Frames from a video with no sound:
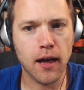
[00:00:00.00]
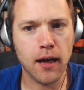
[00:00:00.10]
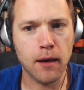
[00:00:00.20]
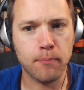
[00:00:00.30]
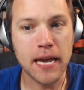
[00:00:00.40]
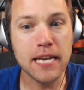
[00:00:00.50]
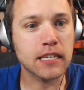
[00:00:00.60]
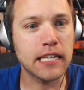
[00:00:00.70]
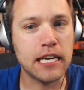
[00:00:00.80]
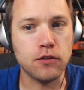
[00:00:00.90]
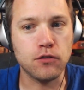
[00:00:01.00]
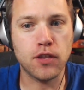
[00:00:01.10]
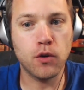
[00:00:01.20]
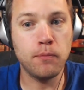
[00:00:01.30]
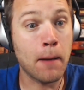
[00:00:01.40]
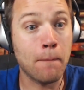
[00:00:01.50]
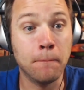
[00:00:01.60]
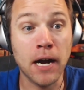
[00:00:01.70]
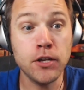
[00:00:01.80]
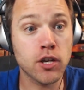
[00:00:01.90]
basically, there would be a
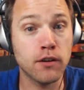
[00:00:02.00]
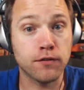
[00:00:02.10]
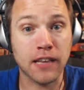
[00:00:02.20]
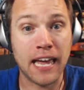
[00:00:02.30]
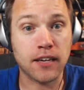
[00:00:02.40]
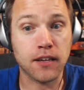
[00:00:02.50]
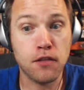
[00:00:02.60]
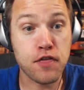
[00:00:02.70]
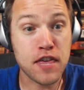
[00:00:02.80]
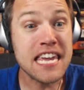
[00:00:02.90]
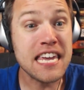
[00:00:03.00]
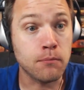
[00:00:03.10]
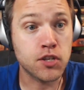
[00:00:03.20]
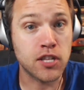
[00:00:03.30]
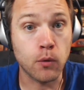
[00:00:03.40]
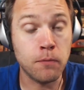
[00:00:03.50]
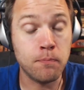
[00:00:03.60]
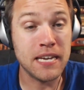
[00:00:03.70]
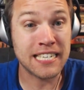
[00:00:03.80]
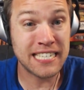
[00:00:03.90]
bunch of, like, themes that
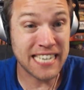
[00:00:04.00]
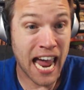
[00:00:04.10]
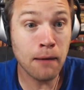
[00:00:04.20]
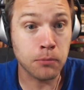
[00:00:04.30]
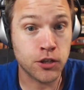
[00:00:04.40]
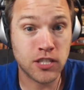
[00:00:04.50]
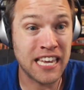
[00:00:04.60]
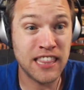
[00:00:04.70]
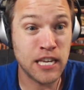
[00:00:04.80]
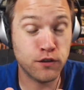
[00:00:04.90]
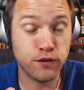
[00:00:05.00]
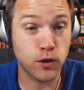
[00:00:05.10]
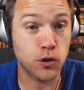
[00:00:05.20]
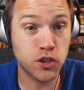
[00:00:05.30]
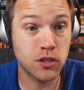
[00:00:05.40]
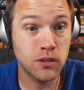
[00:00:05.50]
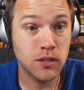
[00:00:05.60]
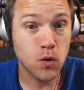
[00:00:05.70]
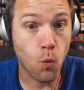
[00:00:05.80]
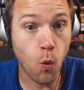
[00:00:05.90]
would be established in this first
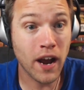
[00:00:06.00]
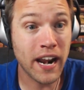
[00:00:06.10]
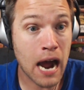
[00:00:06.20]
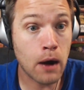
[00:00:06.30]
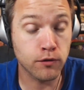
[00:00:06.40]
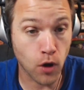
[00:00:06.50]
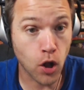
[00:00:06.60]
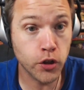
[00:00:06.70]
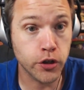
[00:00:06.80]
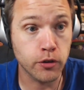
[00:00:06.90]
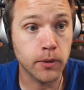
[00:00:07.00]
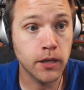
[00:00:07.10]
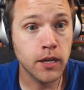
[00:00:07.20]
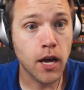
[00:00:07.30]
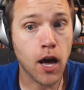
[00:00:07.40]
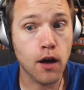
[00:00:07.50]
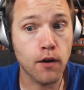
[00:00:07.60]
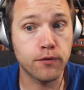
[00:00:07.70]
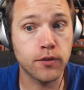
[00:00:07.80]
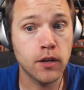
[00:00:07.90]
one-hour volume
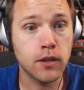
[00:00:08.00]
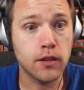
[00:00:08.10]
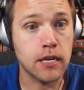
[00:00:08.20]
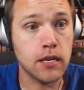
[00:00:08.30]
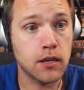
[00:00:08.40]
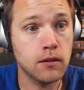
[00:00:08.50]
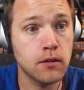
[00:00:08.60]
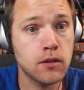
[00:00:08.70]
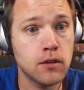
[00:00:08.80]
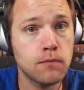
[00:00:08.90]
of the